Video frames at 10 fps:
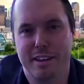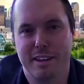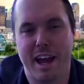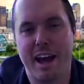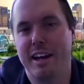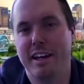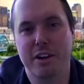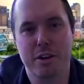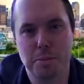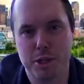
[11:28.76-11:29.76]
data
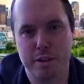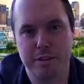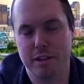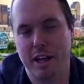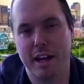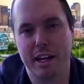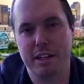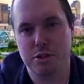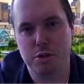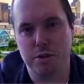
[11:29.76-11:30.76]
encryption of their lighting
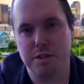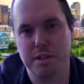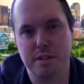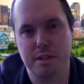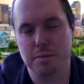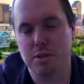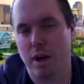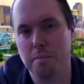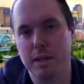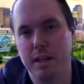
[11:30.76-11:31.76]
control system. So
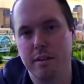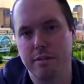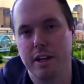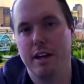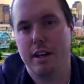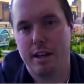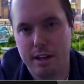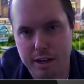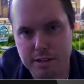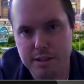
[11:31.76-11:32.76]
I believe,
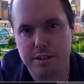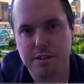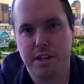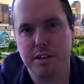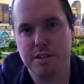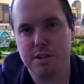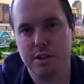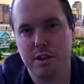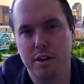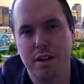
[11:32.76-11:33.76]
yes, there's a
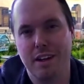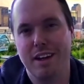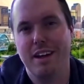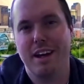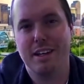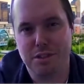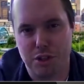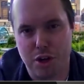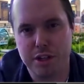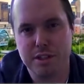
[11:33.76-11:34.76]
concern, as
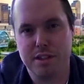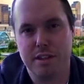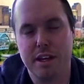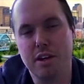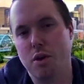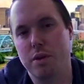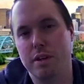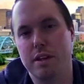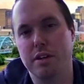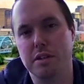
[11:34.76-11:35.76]
long as that they know
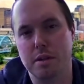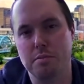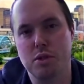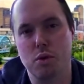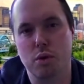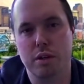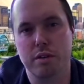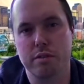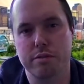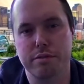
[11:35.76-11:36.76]
that there is some sort
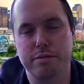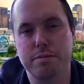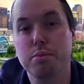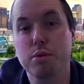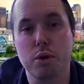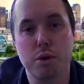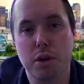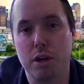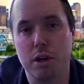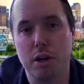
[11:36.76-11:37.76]
of
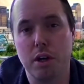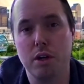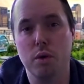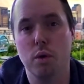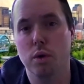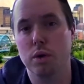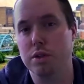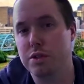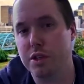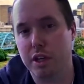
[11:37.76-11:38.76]
protocol or
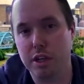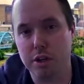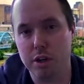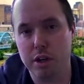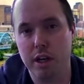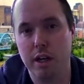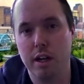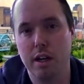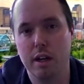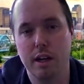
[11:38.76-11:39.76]

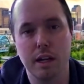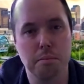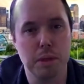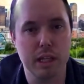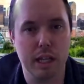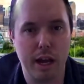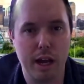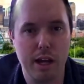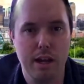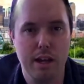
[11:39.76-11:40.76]
security in
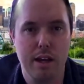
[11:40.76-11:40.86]
play.